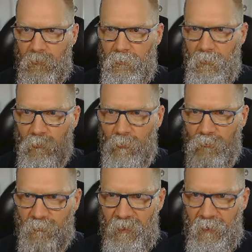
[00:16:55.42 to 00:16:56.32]
And we'll
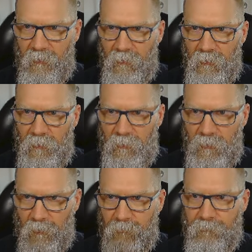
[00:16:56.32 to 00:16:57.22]
dump that
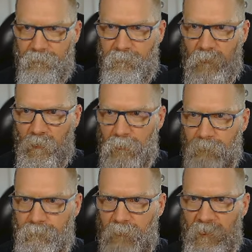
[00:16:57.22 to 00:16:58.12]
here. Okay.
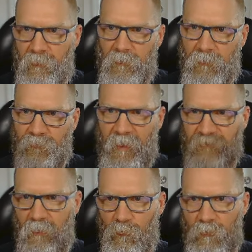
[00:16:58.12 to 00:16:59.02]
So that's
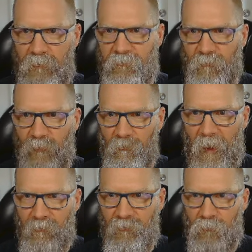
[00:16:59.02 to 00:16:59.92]
our really simple map,
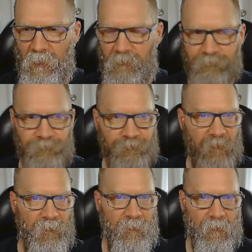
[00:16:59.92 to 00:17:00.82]
right?
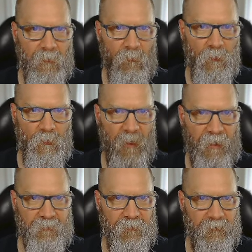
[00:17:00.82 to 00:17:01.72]
We'll go back
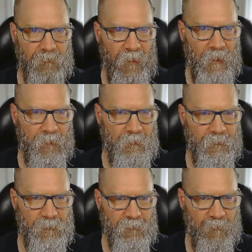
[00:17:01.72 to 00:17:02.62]
to Canada
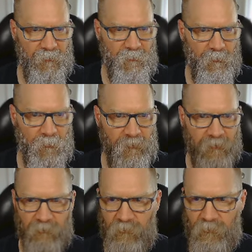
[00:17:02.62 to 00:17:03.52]
just to make sure we don't get
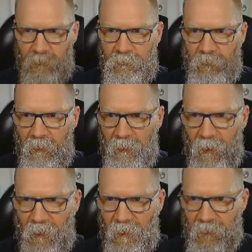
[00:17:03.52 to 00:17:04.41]
confused. And
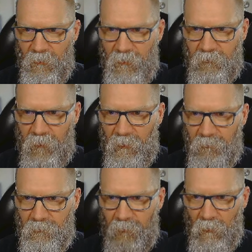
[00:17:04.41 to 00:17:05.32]
then in
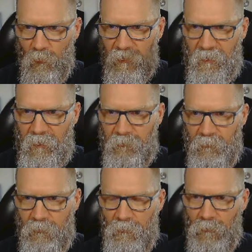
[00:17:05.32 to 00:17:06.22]
case, we need
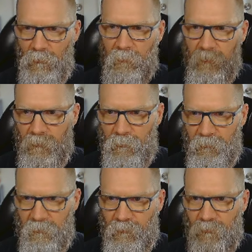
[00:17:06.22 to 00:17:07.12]
to use an
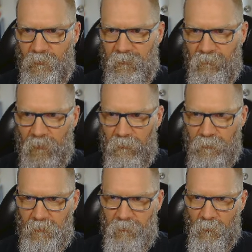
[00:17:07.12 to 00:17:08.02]
intrinsic function.
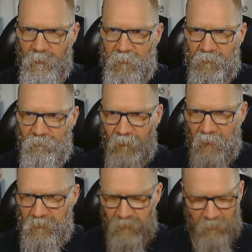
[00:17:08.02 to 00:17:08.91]
So we're going to say find
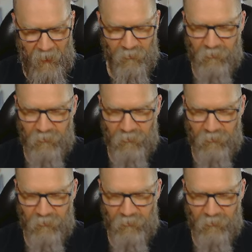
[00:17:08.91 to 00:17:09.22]
in map.